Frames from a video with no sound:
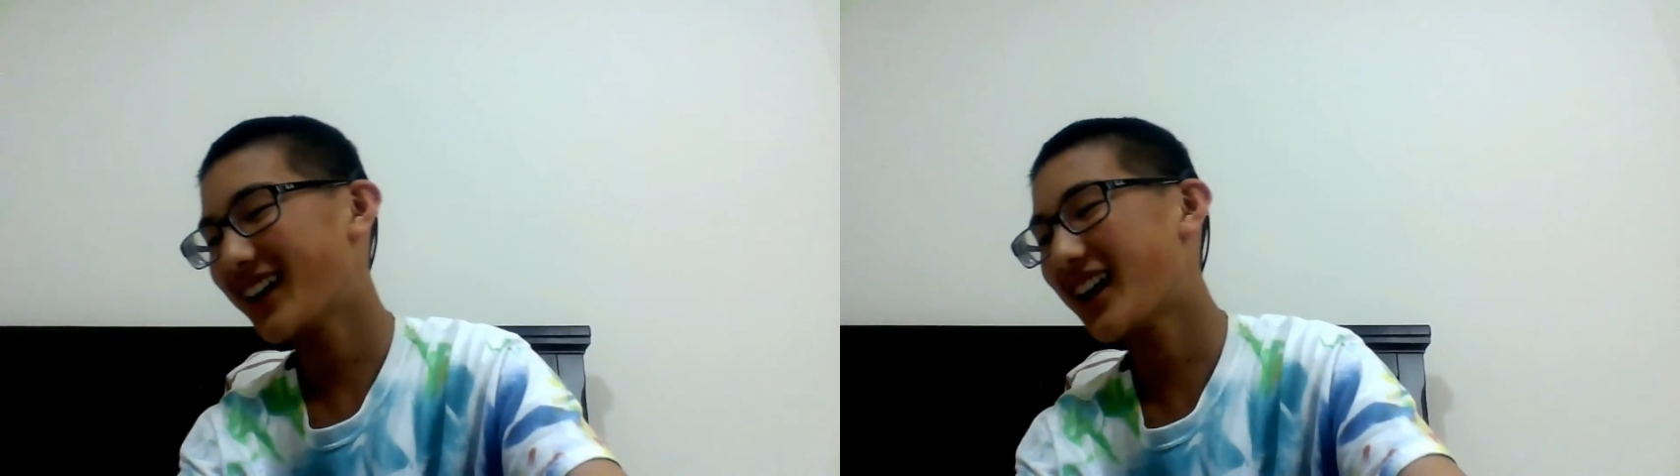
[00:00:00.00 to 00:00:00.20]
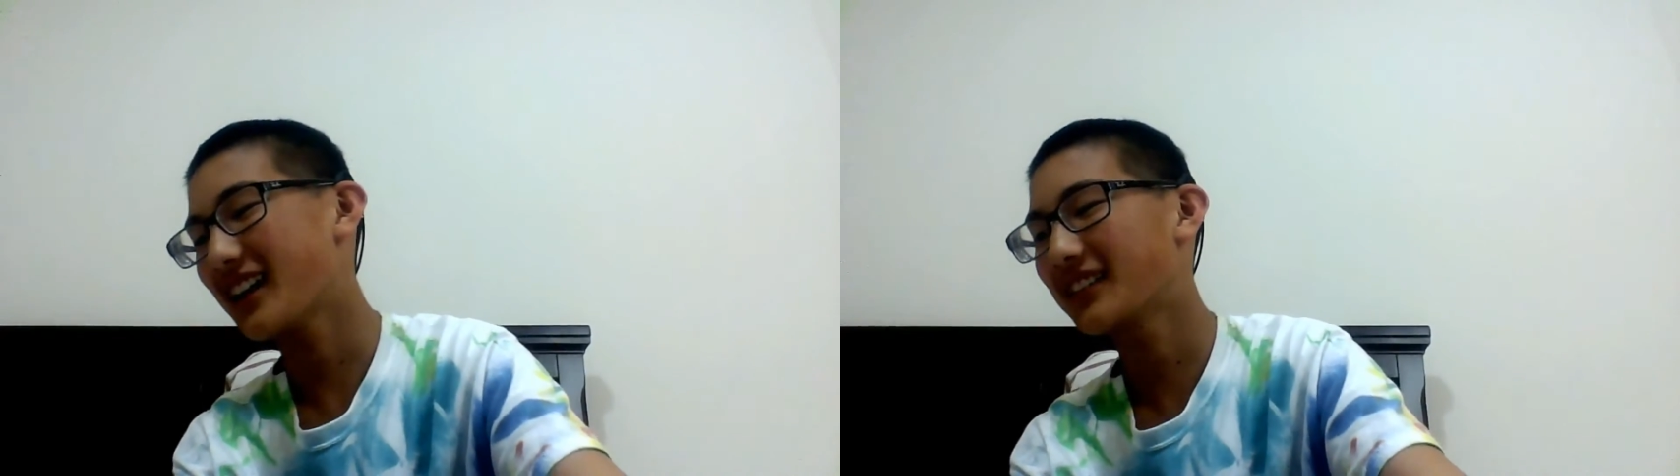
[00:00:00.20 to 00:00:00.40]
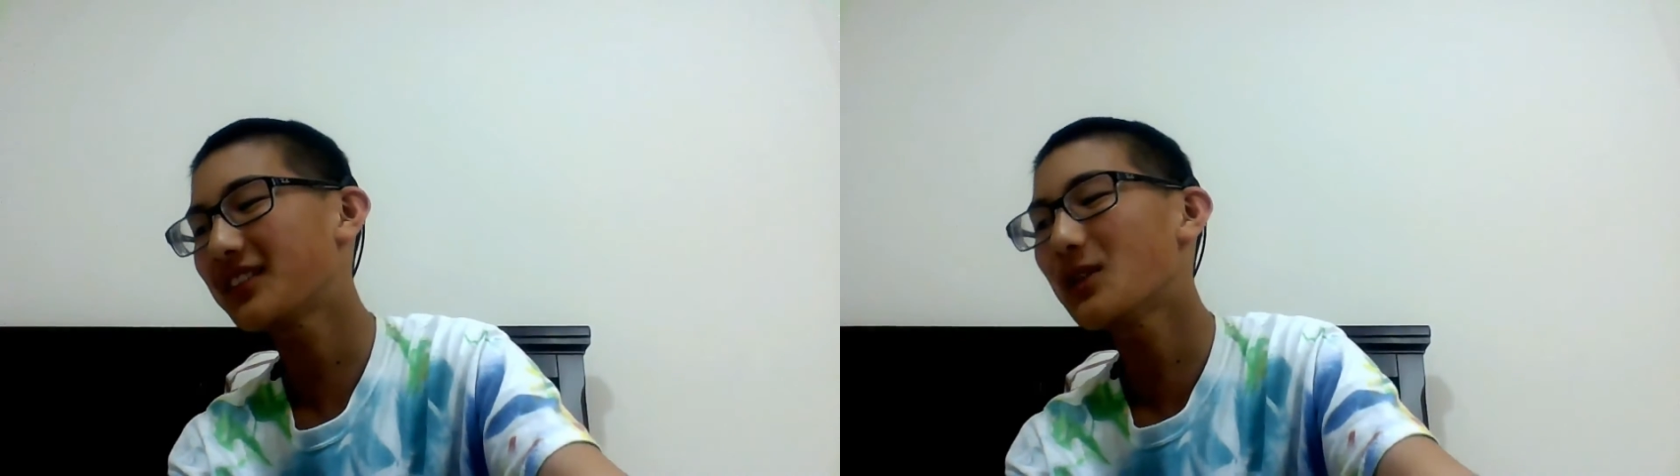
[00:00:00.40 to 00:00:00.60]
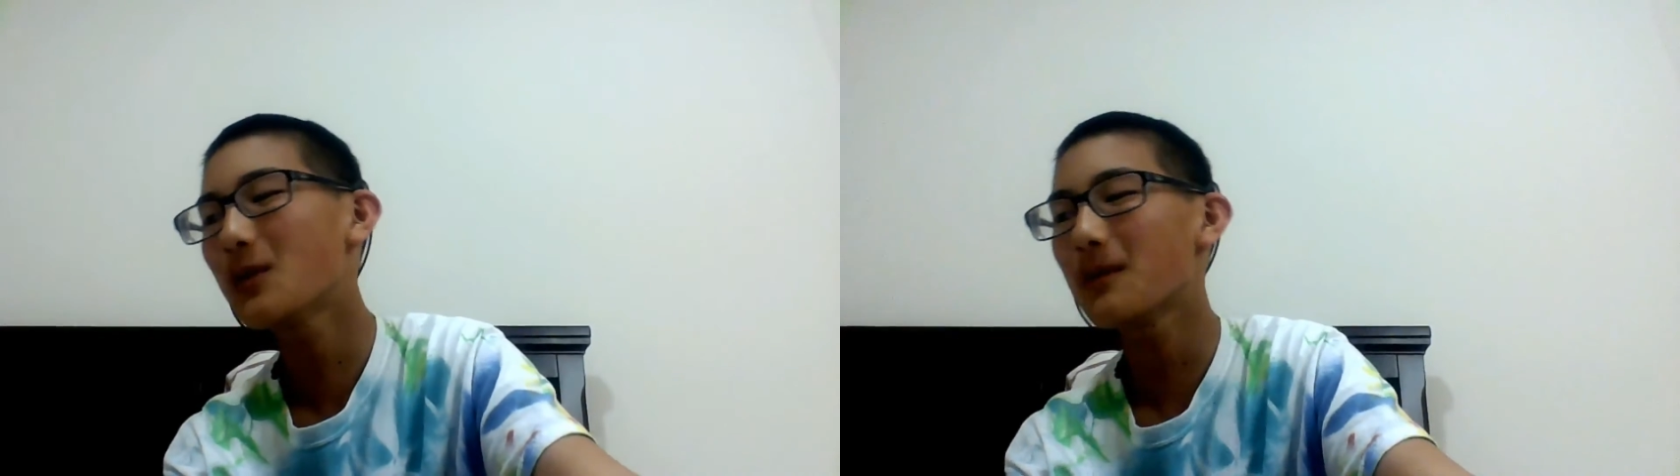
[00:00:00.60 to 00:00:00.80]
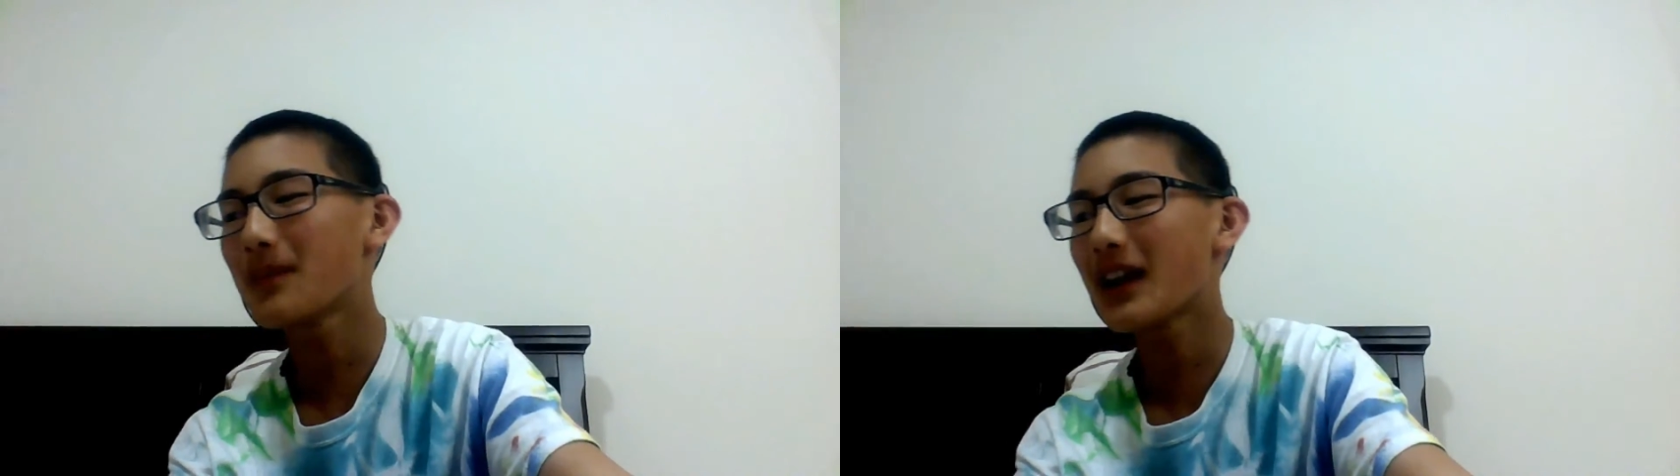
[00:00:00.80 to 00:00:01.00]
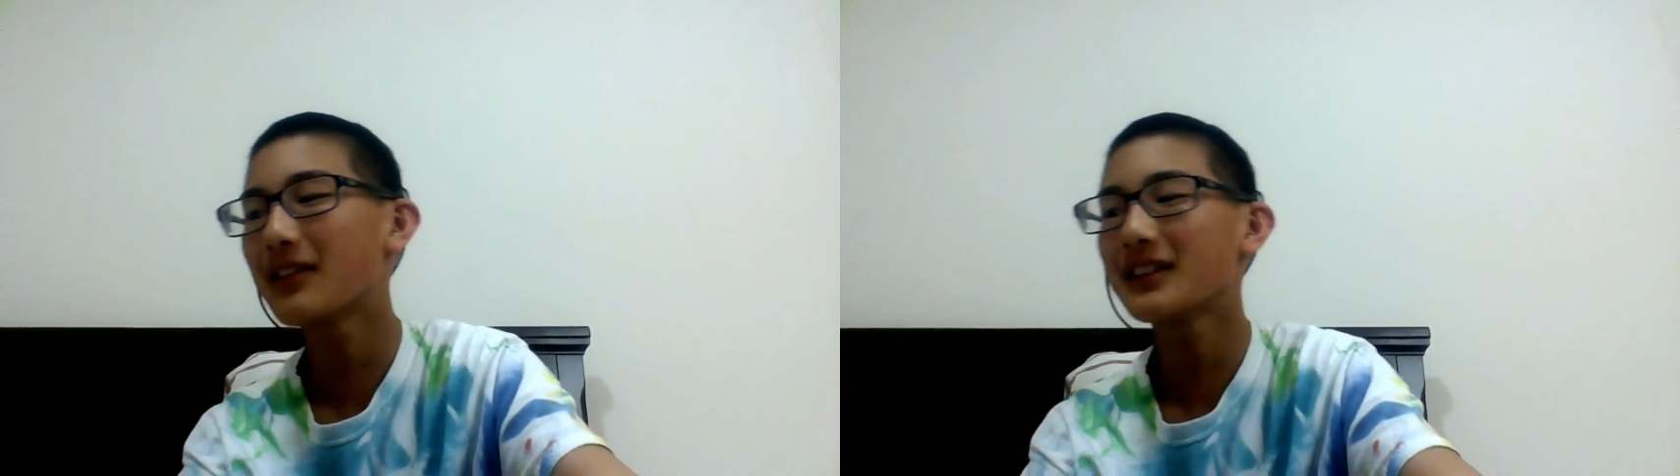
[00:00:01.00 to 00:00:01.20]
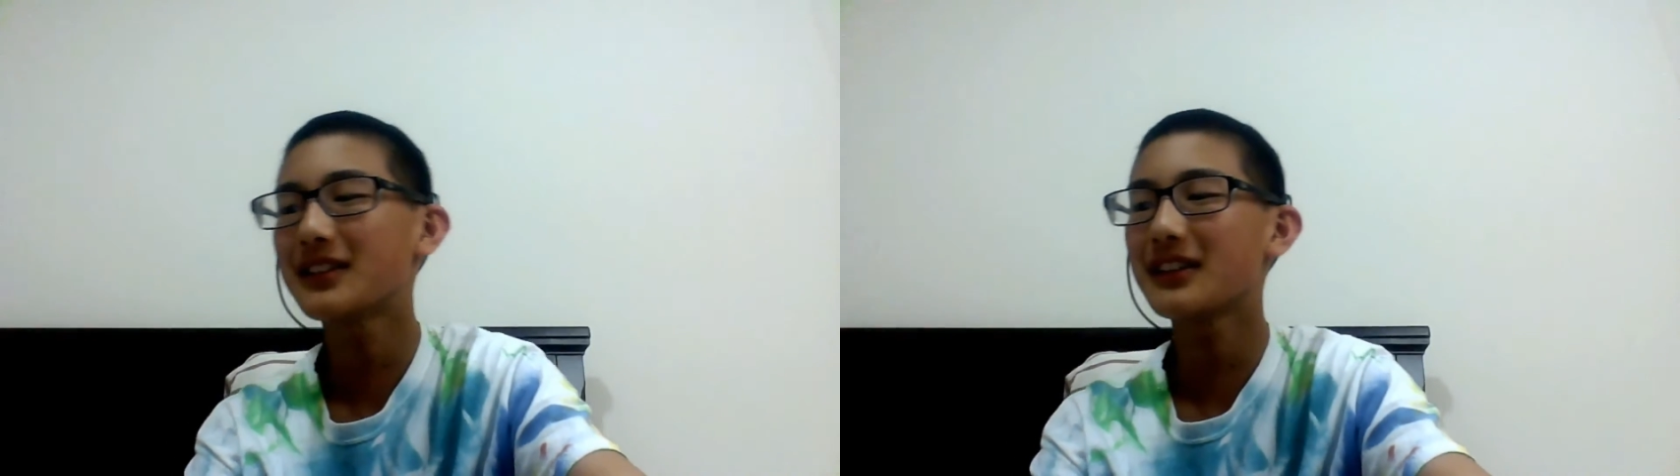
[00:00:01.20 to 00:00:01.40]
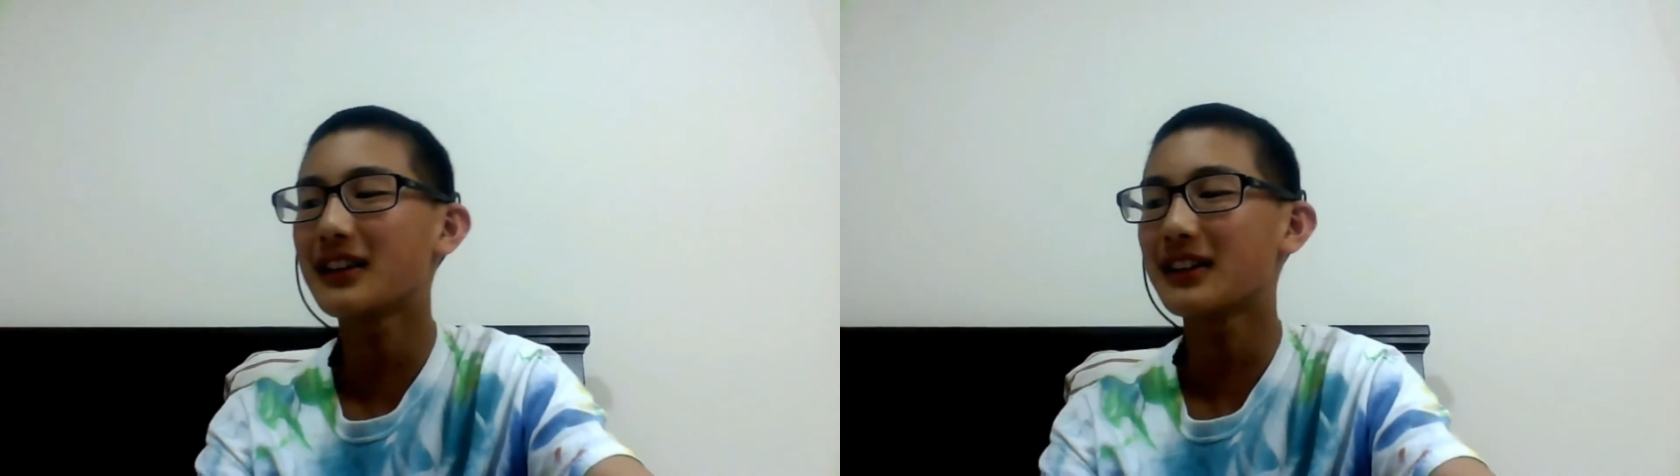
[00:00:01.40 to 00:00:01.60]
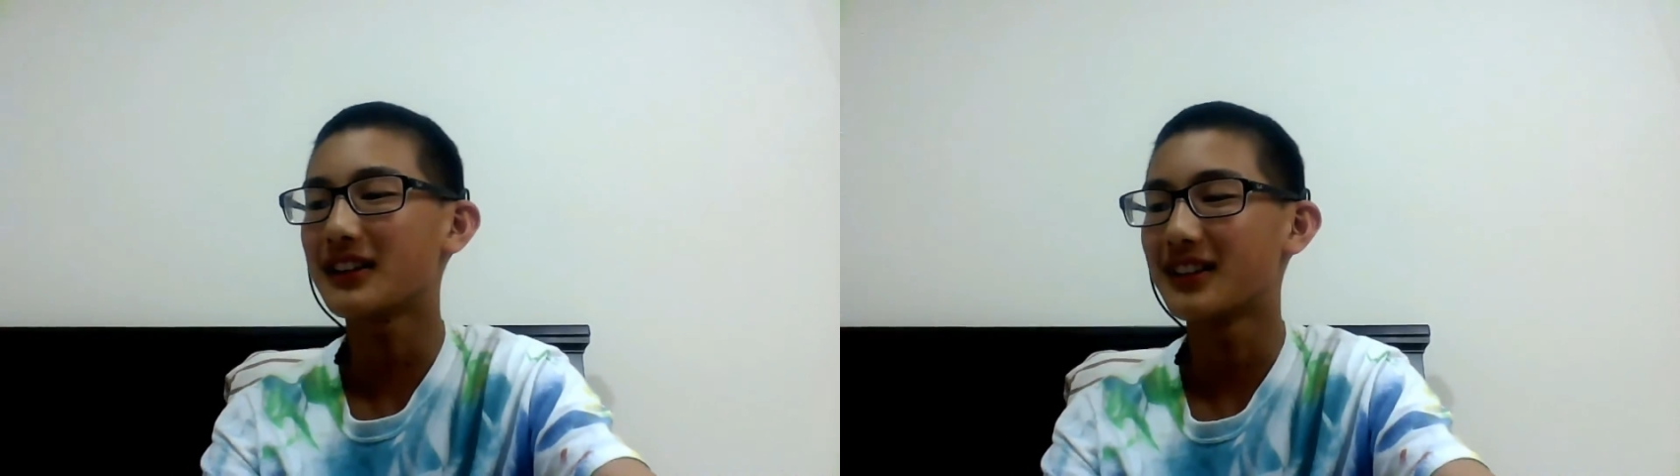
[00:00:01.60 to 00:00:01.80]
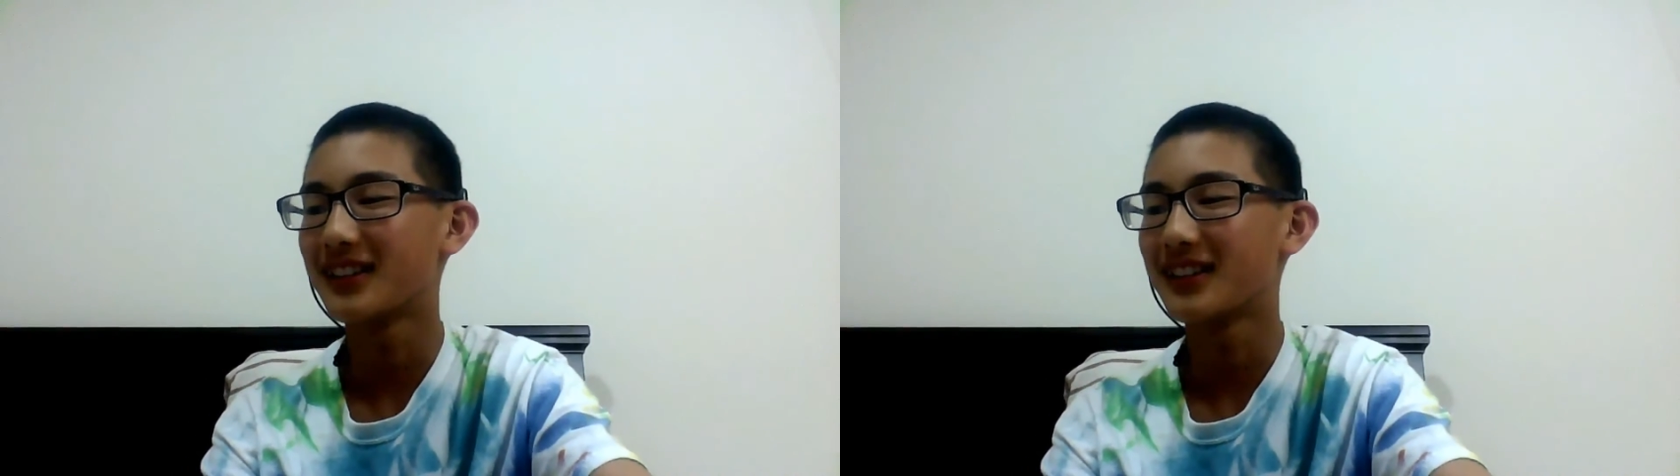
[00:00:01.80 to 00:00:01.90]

Alright, so I went to the